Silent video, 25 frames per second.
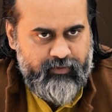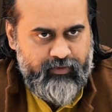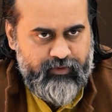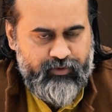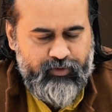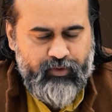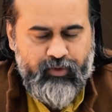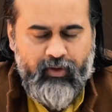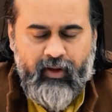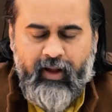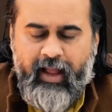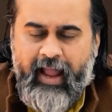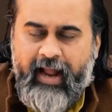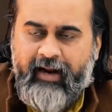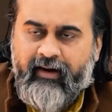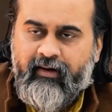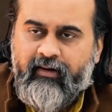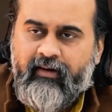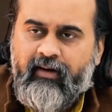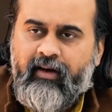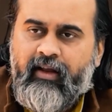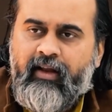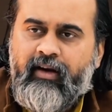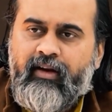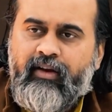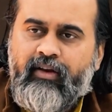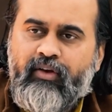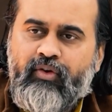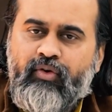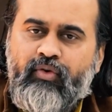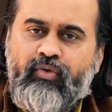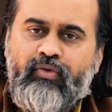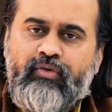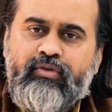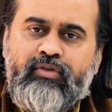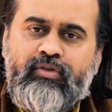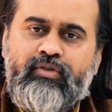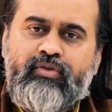So the actor
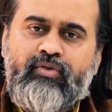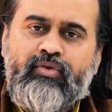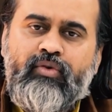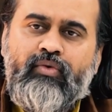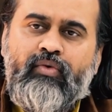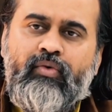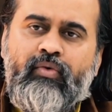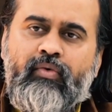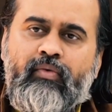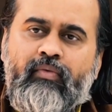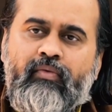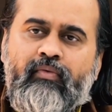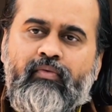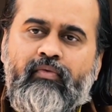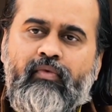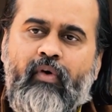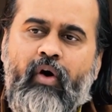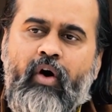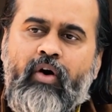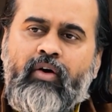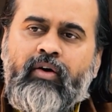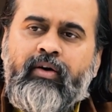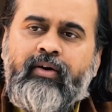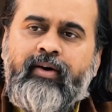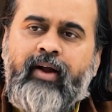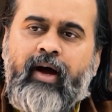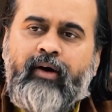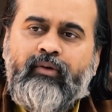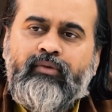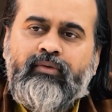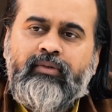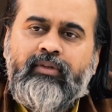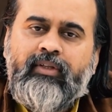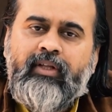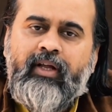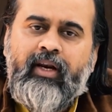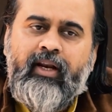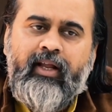used to walk
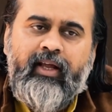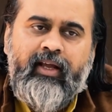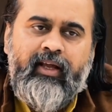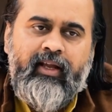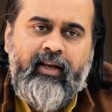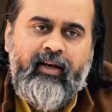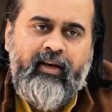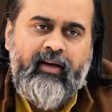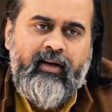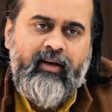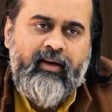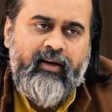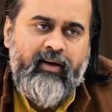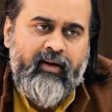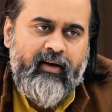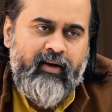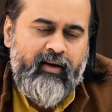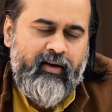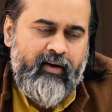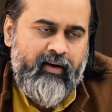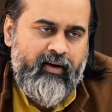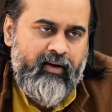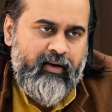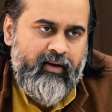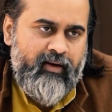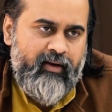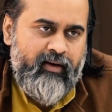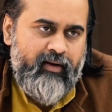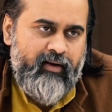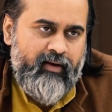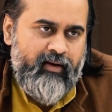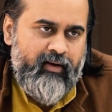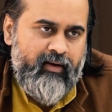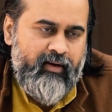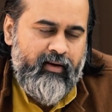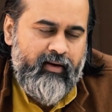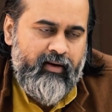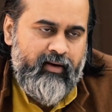down the lane
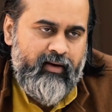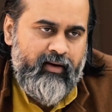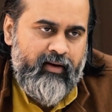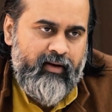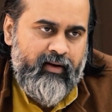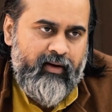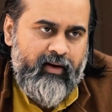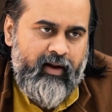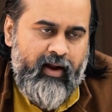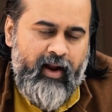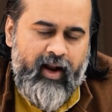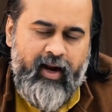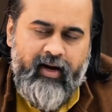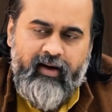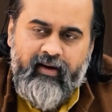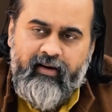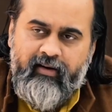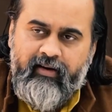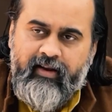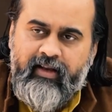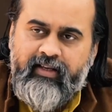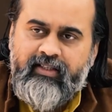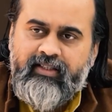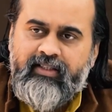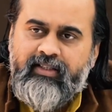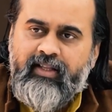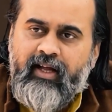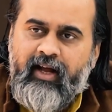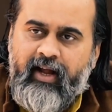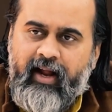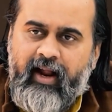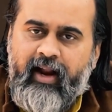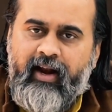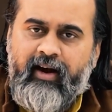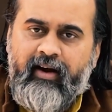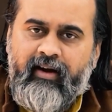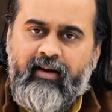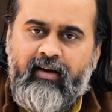and reach the
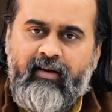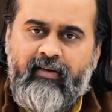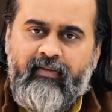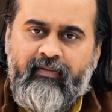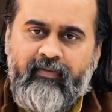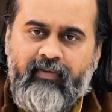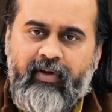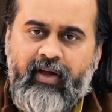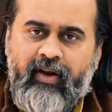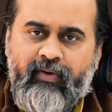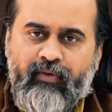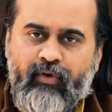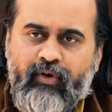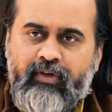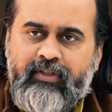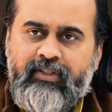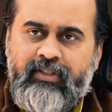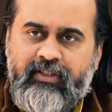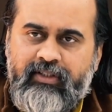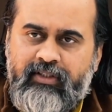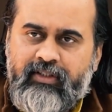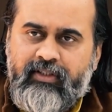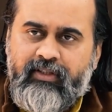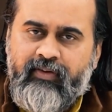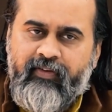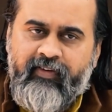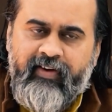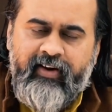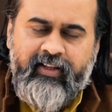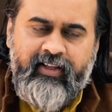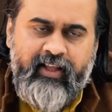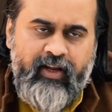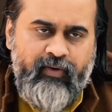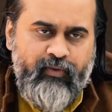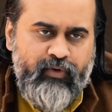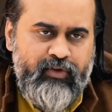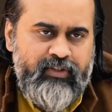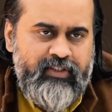end where
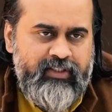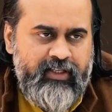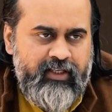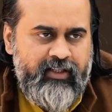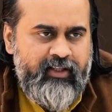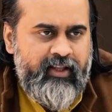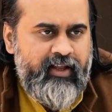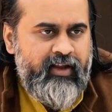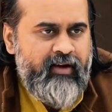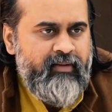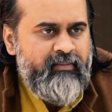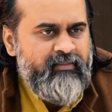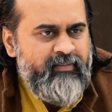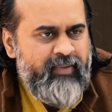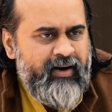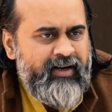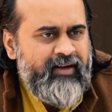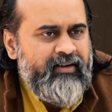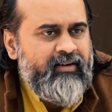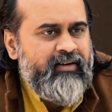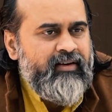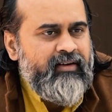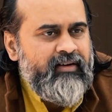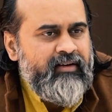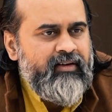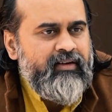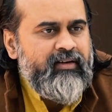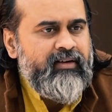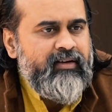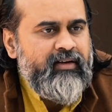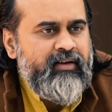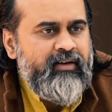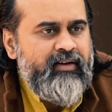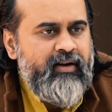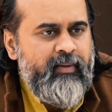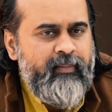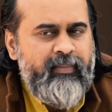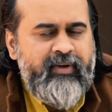there was nothing but
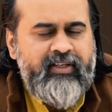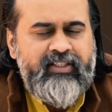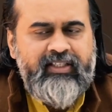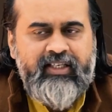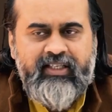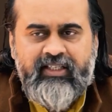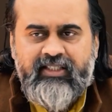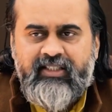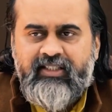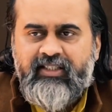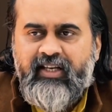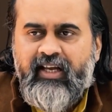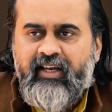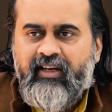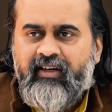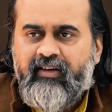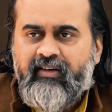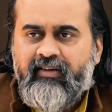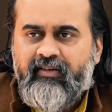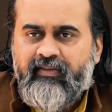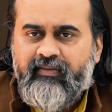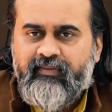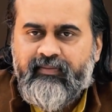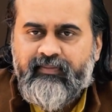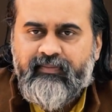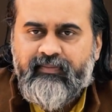rubbish and stink.